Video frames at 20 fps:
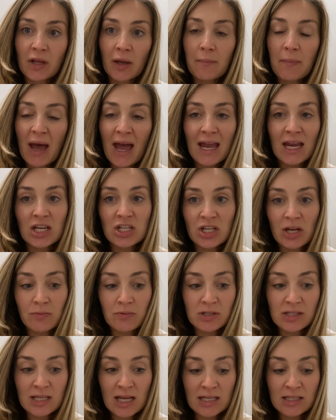page that
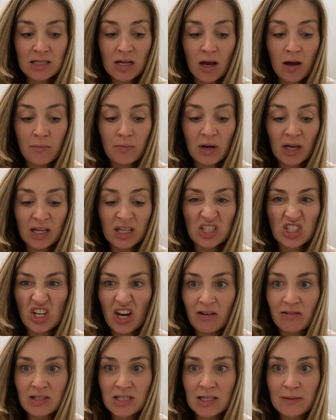was set up, like a
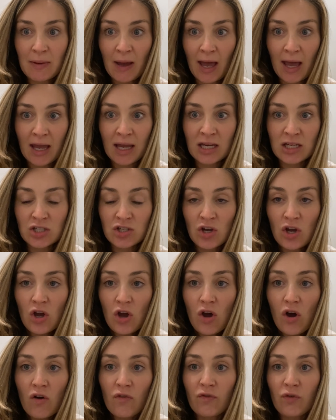charity page
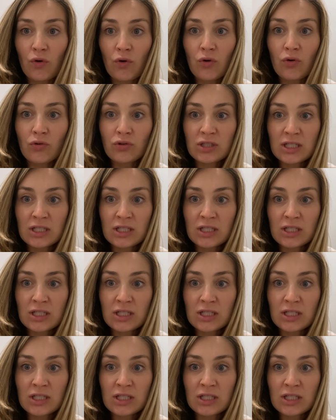for